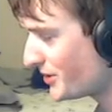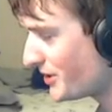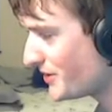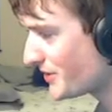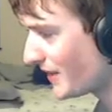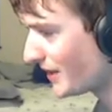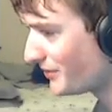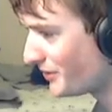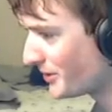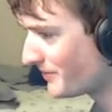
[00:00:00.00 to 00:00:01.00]
use final
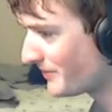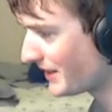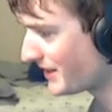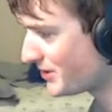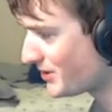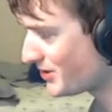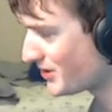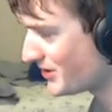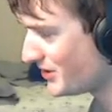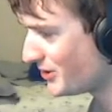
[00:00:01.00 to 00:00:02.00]
form, I guess you can
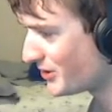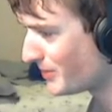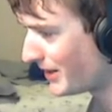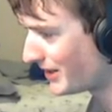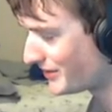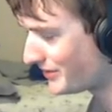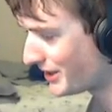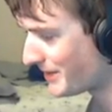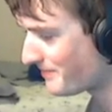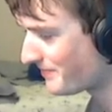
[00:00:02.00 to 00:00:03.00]
just use Bond to
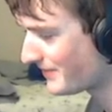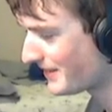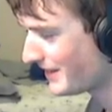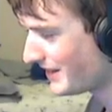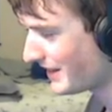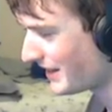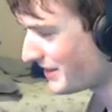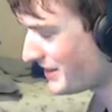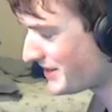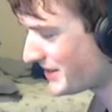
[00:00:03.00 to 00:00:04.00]
Flame. And I
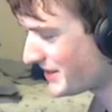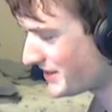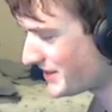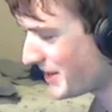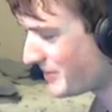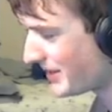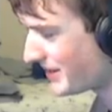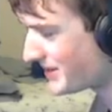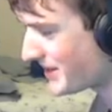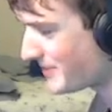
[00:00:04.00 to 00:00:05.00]
think it's like the same
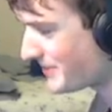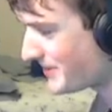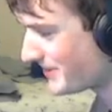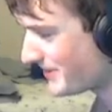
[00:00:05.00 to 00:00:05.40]
concept,